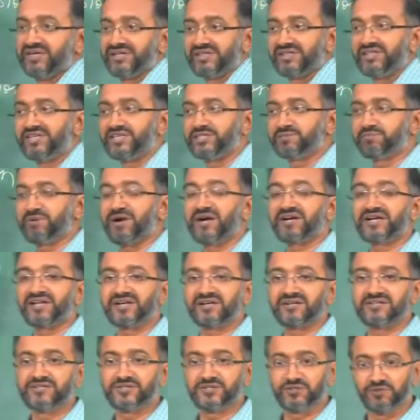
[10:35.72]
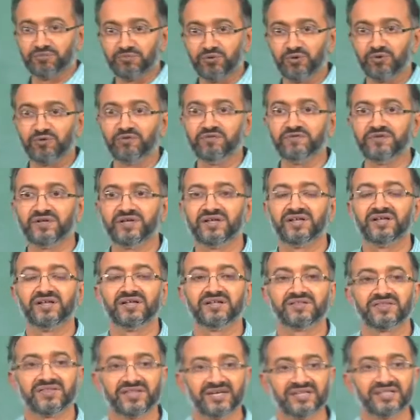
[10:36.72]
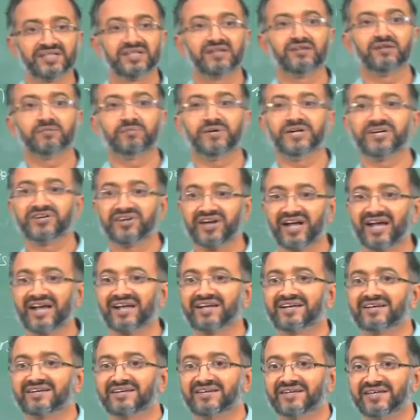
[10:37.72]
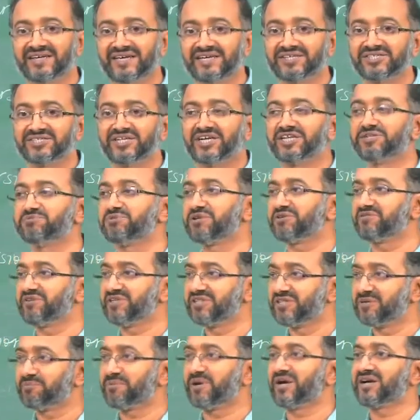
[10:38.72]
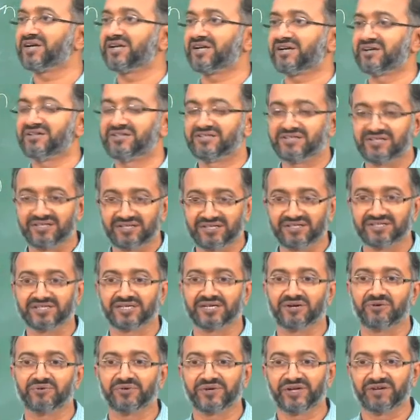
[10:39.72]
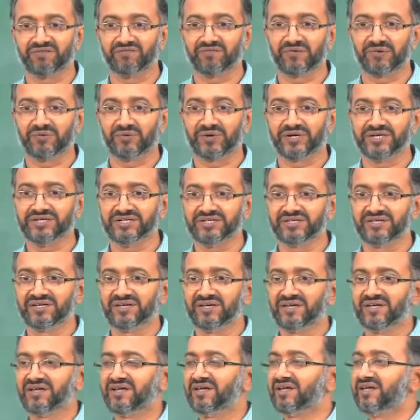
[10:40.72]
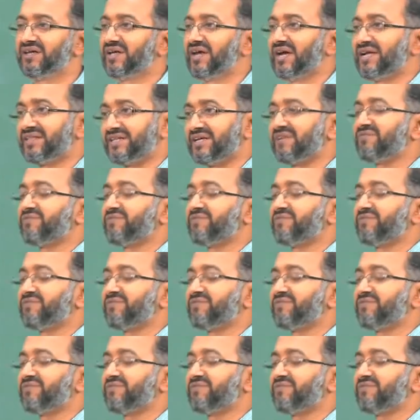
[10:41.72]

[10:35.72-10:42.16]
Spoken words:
these particles to move, then there will be drag exchange between the particles and the surrounding fluid. And then